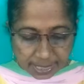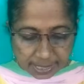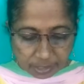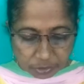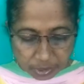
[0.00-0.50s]

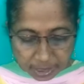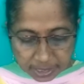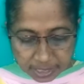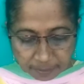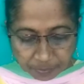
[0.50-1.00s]
Indian
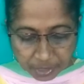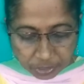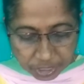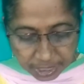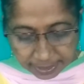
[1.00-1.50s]
rulers
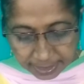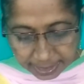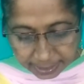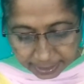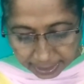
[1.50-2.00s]
to
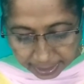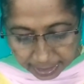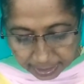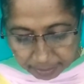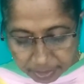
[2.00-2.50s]
surrender their
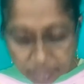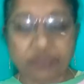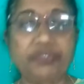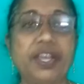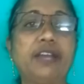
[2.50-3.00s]
kingdoms
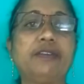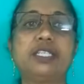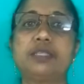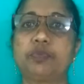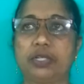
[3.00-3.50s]
through
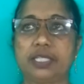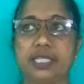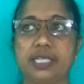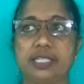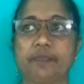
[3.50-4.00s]
various
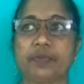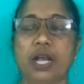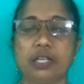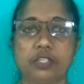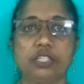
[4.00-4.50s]
policies.
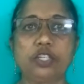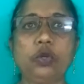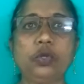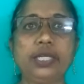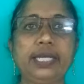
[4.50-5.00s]
So
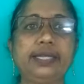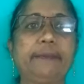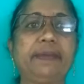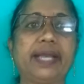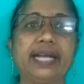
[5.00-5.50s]
slowly
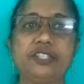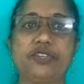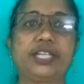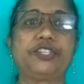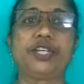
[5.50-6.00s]
they began
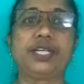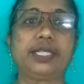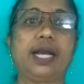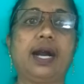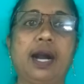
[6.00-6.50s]

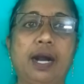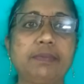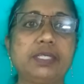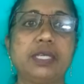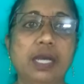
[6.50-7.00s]
stretching their
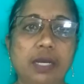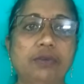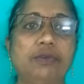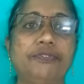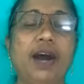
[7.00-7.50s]
arms
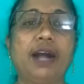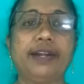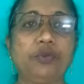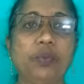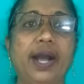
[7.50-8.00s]
far
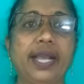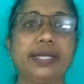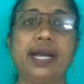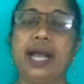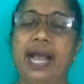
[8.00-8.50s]
and
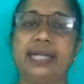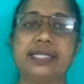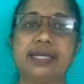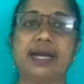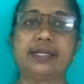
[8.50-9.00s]
wide
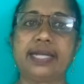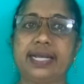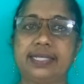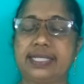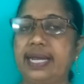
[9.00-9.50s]
and
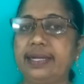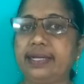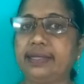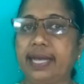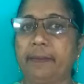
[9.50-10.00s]
started
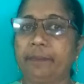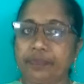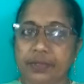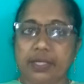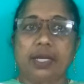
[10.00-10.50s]
extending their